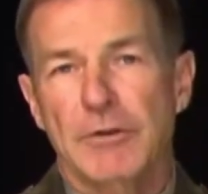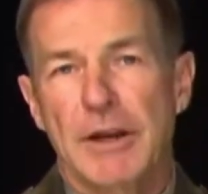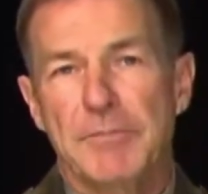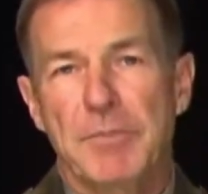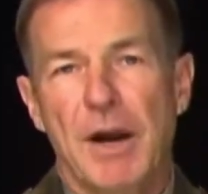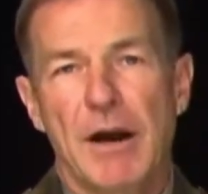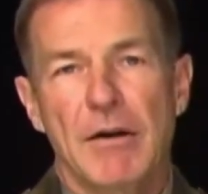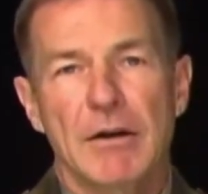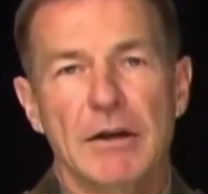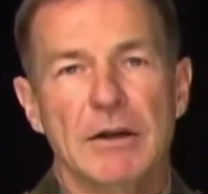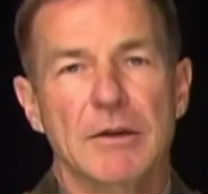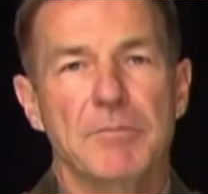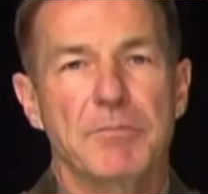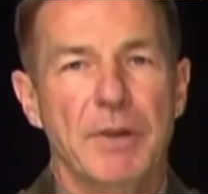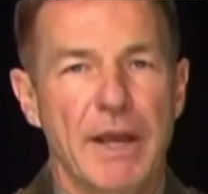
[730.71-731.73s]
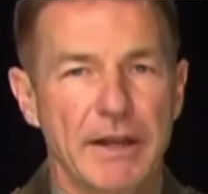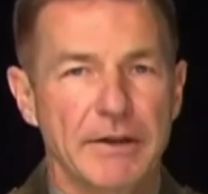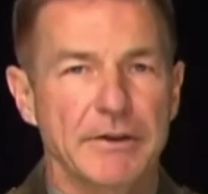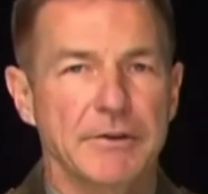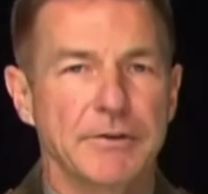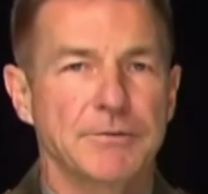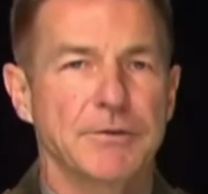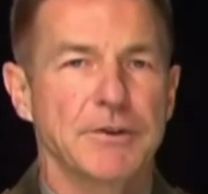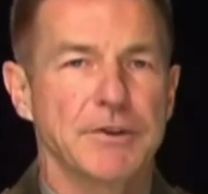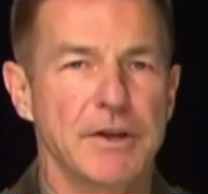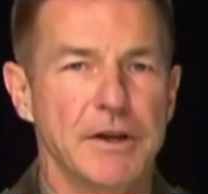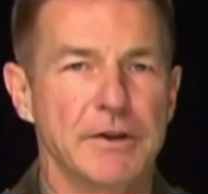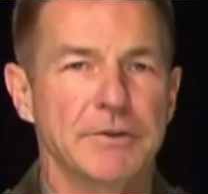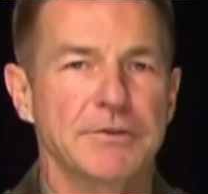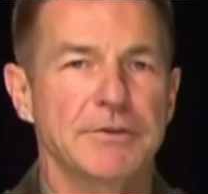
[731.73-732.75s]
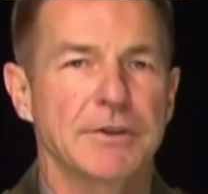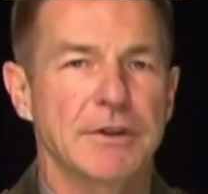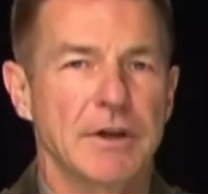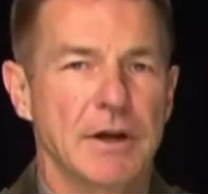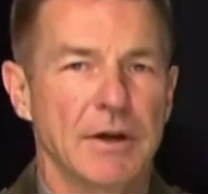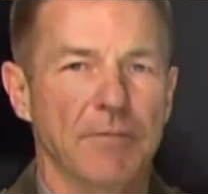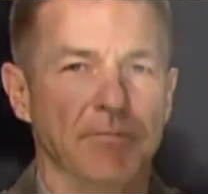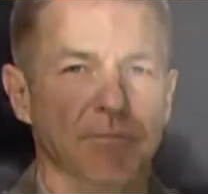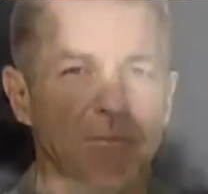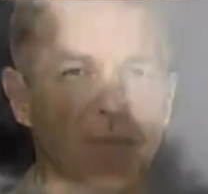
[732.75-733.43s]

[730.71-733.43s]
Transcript: great power competitors for years to come.